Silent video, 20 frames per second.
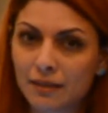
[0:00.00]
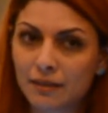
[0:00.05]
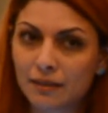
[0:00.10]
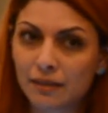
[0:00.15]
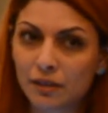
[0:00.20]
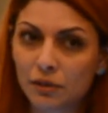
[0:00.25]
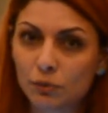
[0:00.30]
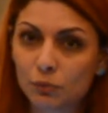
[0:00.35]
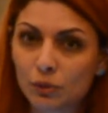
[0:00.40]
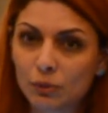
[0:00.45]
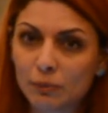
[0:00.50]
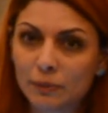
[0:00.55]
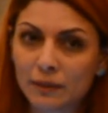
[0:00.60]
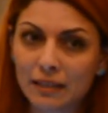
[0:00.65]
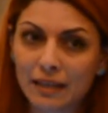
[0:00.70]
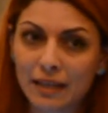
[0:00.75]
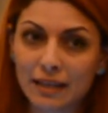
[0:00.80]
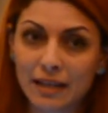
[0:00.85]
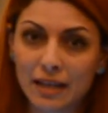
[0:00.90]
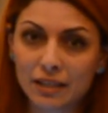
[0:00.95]
there will
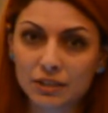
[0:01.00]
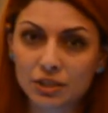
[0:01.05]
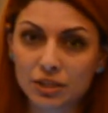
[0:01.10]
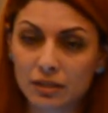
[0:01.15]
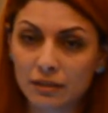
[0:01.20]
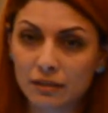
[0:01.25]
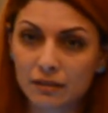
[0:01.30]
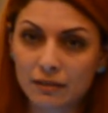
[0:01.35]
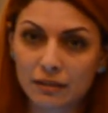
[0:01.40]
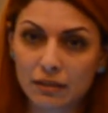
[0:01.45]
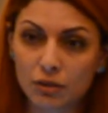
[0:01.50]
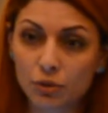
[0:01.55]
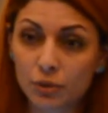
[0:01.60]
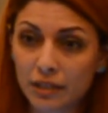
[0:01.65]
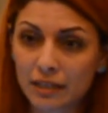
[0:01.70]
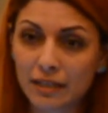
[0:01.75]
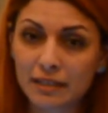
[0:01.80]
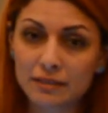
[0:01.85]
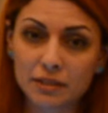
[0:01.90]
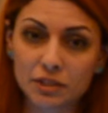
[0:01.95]
be the
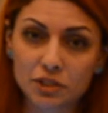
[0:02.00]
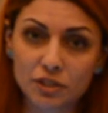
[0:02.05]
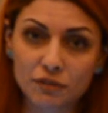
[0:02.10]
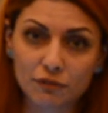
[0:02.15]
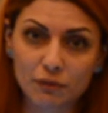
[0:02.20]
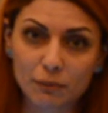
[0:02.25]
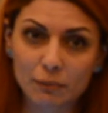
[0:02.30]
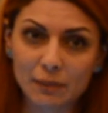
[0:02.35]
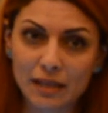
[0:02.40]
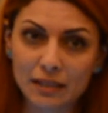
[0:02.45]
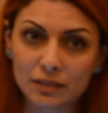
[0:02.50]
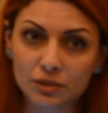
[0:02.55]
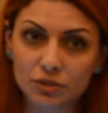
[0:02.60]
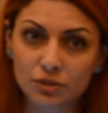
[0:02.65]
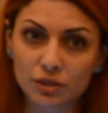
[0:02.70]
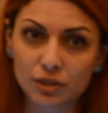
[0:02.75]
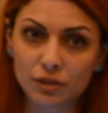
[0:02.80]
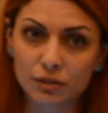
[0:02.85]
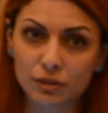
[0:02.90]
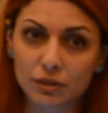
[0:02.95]
Organization for Black
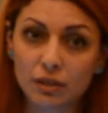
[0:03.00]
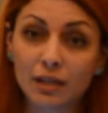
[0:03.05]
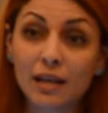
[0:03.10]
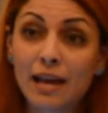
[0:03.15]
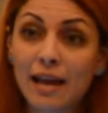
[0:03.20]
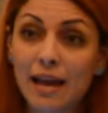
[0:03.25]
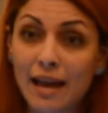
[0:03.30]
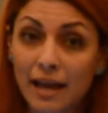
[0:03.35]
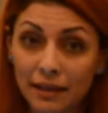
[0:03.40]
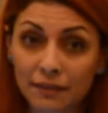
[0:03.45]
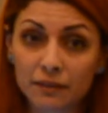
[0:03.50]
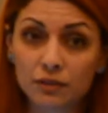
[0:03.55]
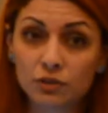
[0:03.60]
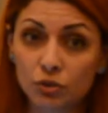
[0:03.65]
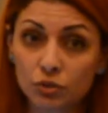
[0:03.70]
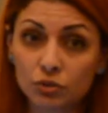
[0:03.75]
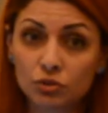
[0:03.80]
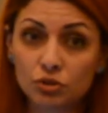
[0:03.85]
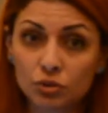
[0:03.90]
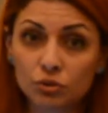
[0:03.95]
Struggle and the
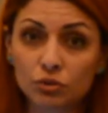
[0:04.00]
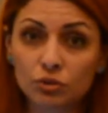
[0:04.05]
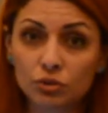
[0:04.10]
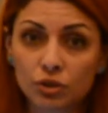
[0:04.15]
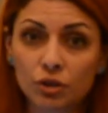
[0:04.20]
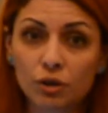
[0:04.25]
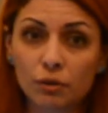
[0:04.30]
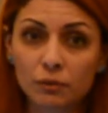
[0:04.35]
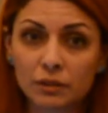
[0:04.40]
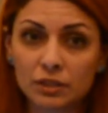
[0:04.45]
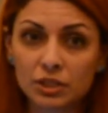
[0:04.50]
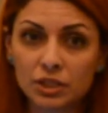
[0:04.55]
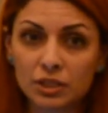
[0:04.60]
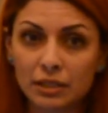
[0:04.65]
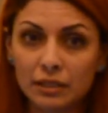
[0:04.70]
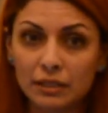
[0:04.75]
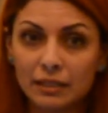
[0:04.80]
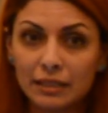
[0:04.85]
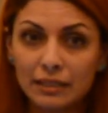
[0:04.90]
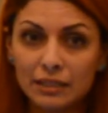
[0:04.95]
Don't Shoot
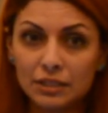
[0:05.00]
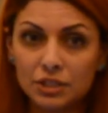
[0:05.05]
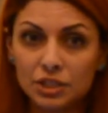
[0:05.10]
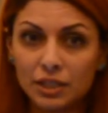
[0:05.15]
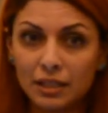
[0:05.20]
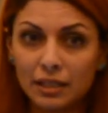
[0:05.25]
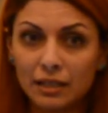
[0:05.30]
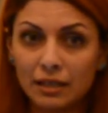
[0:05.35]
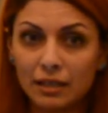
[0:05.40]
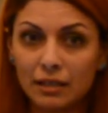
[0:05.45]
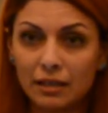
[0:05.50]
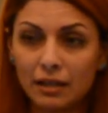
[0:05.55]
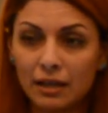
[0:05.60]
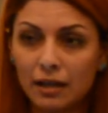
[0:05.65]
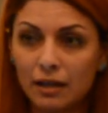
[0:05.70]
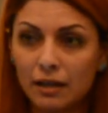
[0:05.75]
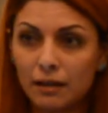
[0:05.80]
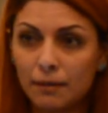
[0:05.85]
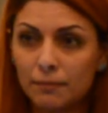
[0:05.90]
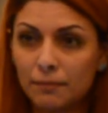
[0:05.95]
Coalition initiated
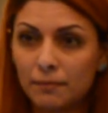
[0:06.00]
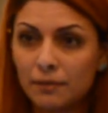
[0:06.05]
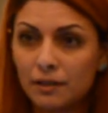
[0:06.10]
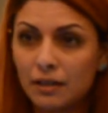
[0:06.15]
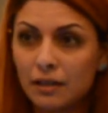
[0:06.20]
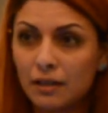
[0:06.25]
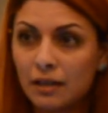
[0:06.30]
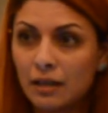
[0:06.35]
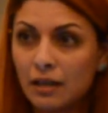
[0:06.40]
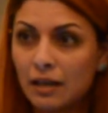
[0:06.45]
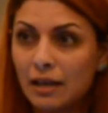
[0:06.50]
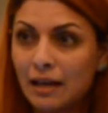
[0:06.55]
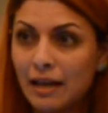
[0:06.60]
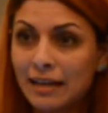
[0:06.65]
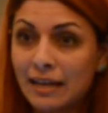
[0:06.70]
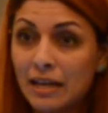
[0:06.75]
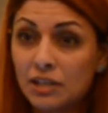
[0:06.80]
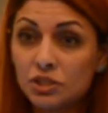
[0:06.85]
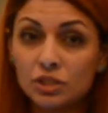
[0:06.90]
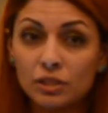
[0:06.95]
a
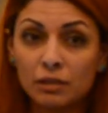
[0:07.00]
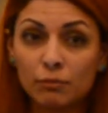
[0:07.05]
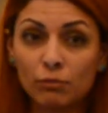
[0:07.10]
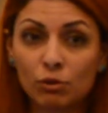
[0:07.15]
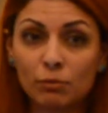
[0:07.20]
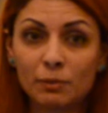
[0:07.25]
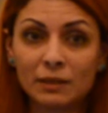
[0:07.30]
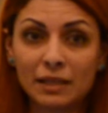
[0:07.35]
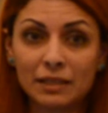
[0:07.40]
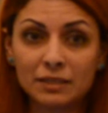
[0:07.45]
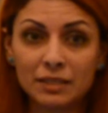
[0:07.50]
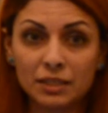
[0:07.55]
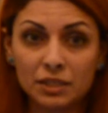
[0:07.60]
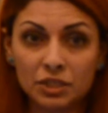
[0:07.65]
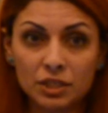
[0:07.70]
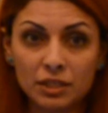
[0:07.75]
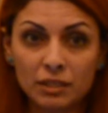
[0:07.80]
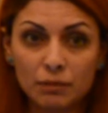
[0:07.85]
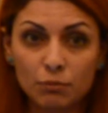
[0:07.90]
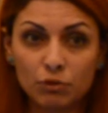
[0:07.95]
national
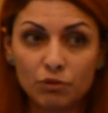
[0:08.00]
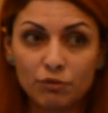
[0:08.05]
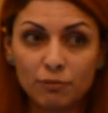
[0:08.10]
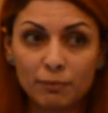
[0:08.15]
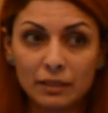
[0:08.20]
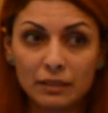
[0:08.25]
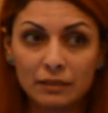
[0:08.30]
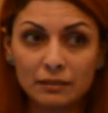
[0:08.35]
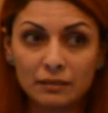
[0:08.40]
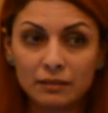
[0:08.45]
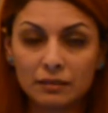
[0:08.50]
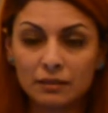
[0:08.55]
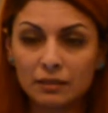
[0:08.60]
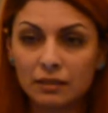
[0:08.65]
mobilization movement